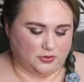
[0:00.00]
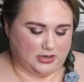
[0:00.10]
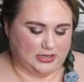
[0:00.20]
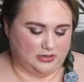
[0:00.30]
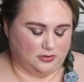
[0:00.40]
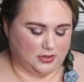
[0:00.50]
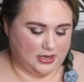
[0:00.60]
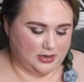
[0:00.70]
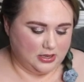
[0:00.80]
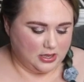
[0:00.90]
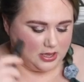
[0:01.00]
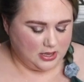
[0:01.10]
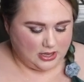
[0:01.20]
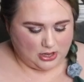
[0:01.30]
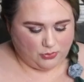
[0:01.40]
so I can't do that.
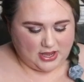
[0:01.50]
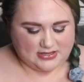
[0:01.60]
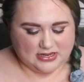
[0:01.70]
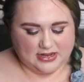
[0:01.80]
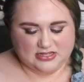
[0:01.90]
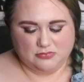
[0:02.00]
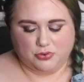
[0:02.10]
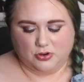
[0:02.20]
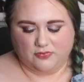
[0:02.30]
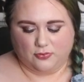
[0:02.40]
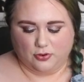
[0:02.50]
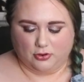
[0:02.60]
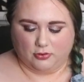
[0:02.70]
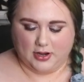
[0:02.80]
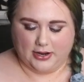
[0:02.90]
It weighs 19.4
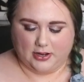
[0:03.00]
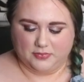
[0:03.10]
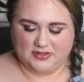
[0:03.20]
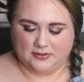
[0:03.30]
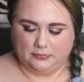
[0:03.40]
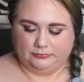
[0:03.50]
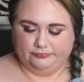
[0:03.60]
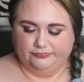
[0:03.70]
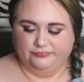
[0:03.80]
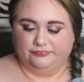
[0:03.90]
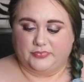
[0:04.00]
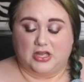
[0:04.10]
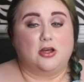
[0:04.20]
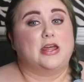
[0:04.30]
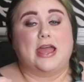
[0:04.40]
grams.
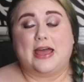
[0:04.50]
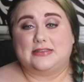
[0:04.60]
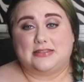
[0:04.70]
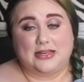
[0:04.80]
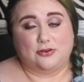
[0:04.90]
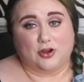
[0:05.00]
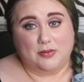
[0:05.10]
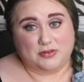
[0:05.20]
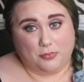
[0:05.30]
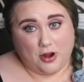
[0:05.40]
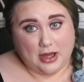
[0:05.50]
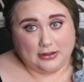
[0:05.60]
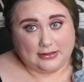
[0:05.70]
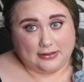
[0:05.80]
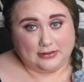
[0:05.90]
It only has 10 grams of
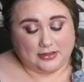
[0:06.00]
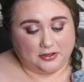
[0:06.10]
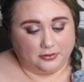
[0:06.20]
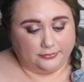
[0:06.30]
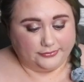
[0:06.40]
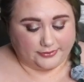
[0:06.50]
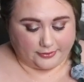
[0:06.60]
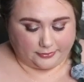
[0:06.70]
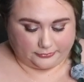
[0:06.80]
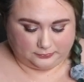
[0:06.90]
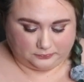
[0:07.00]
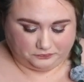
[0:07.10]
product in it though, so